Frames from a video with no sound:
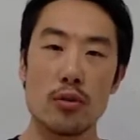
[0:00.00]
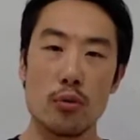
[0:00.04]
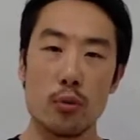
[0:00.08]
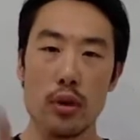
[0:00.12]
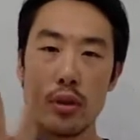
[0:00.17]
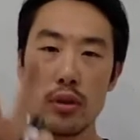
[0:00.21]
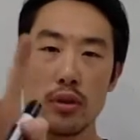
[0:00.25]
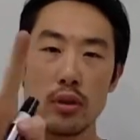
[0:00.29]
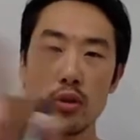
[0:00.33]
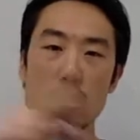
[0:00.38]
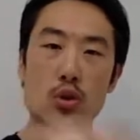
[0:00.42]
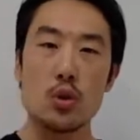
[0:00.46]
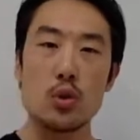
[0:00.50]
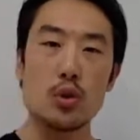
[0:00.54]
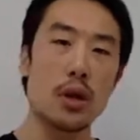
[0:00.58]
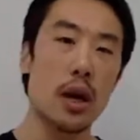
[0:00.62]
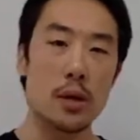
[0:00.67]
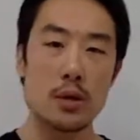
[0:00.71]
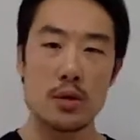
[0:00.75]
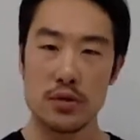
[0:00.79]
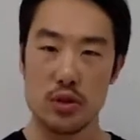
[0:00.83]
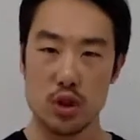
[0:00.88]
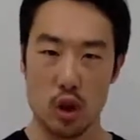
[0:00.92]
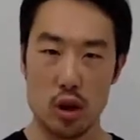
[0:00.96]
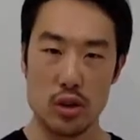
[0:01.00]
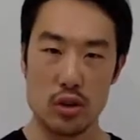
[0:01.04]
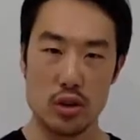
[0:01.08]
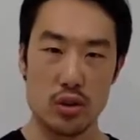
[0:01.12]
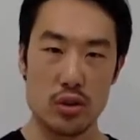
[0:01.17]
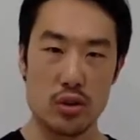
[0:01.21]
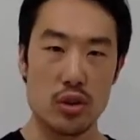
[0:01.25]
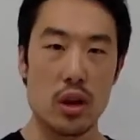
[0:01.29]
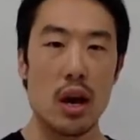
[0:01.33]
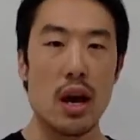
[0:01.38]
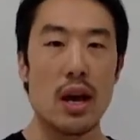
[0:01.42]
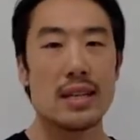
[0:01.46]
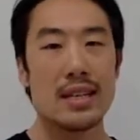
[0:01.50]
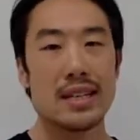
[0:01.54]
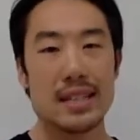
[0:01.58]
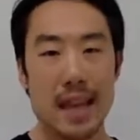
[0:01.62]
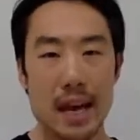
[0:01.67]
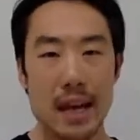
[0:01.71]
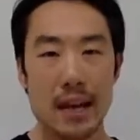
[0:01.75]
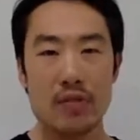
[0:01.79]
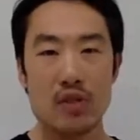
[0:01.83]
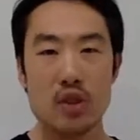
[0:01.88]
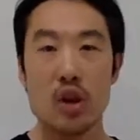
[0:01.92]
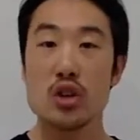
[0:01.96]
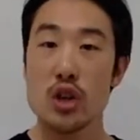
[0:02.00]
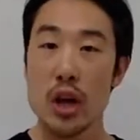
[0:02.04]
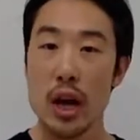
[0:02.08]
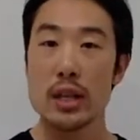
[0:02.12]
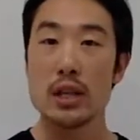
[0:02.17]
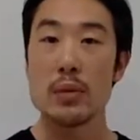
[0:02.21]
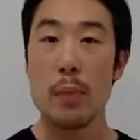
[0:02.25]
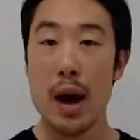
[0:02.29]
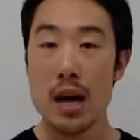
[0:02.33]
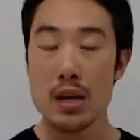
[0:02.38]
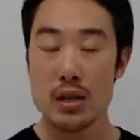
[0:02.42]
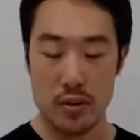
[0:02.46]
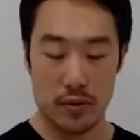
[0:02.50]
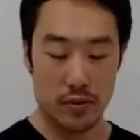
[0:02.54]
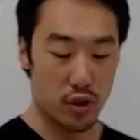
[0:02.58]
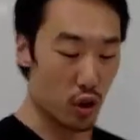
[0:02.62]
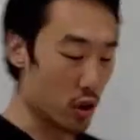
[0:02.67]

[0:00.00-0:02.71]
off with the two types of charges, the negative charge and the positive